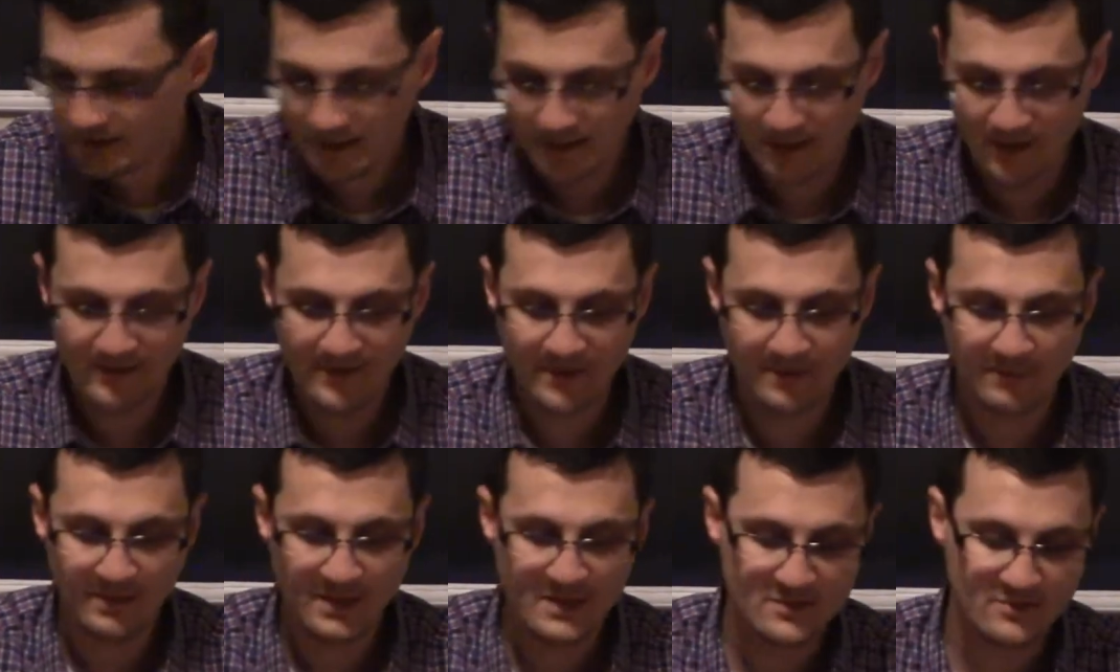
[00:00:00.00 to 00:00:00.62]
And
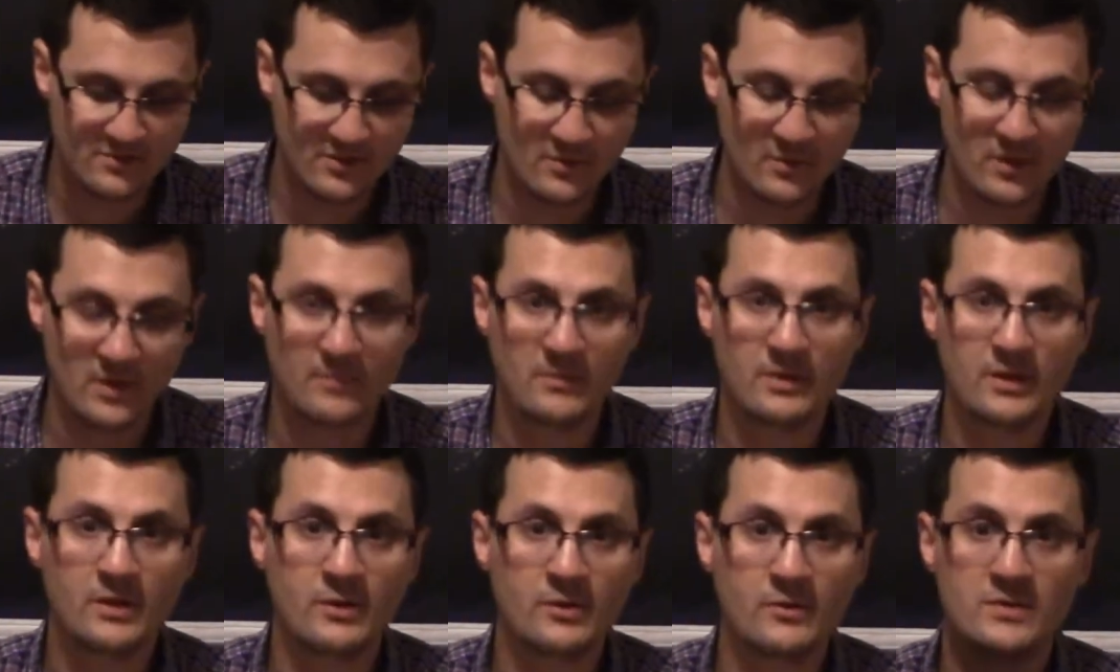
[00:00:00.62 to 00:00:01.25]
then basically what I'm
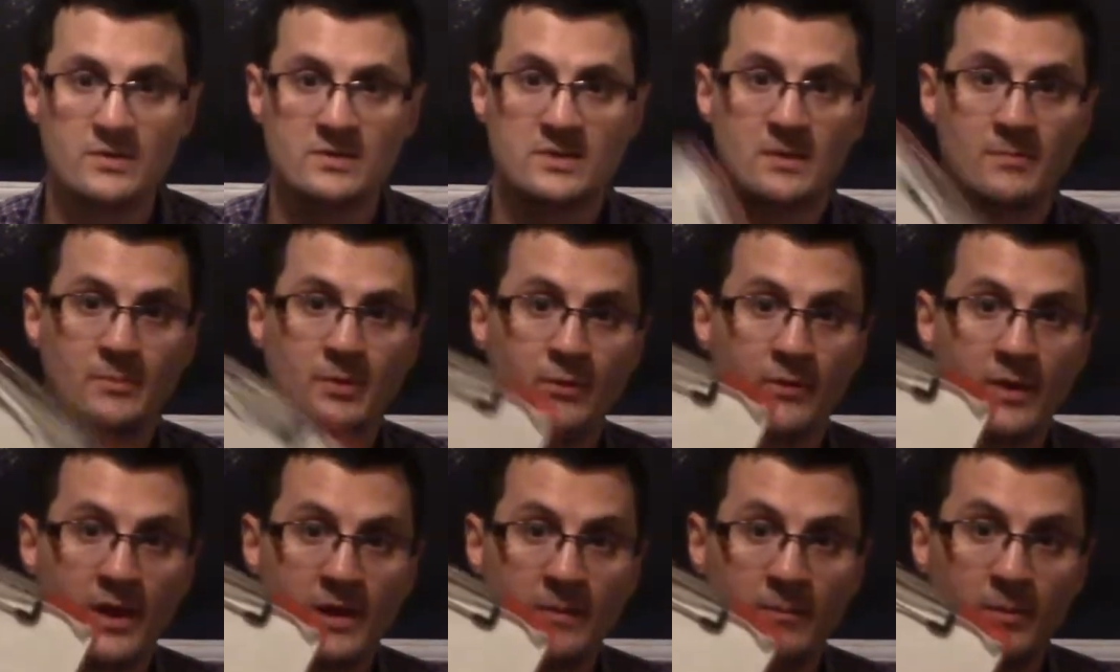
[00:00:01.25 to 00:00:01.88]
going to do is I'm
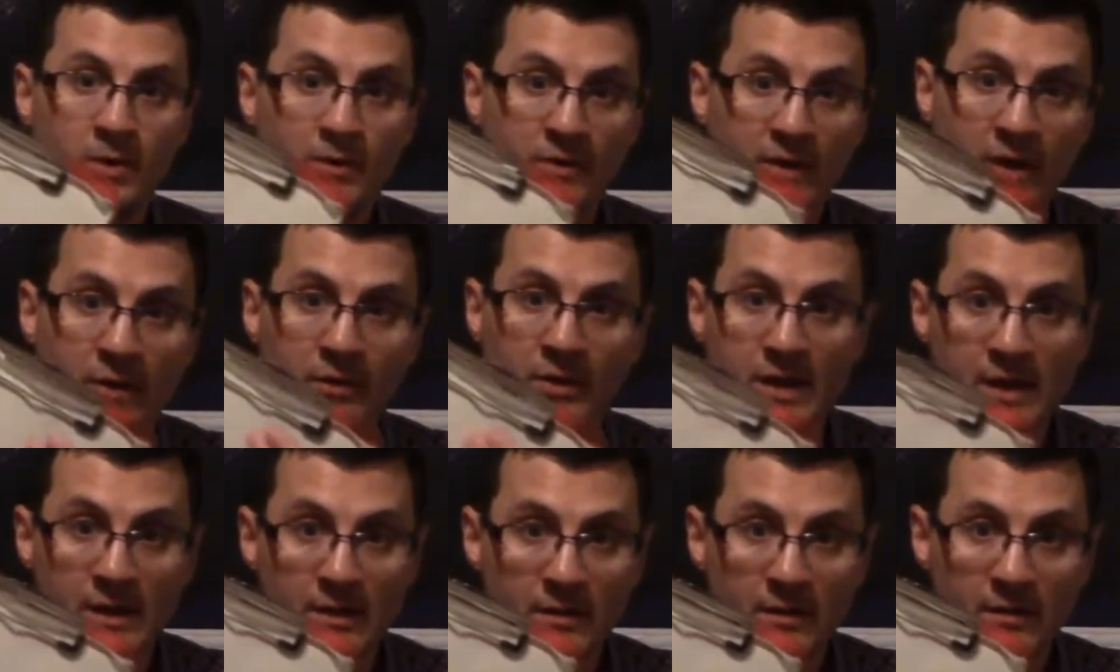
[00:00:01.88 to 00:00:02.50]
going to write them all down
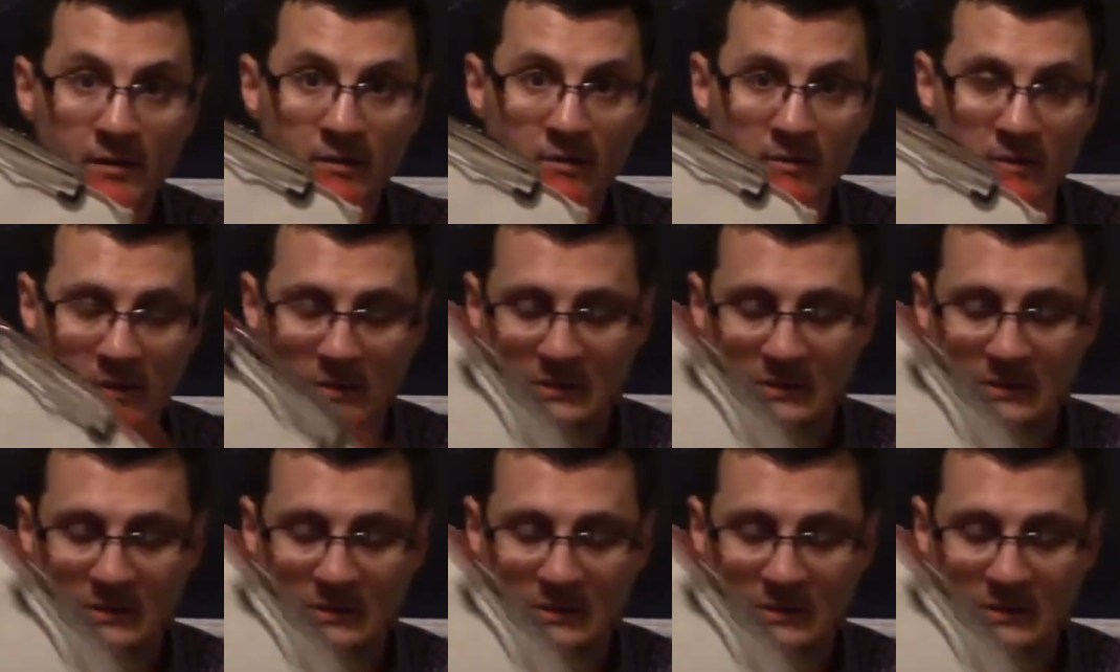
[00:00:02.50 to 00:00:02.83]
here.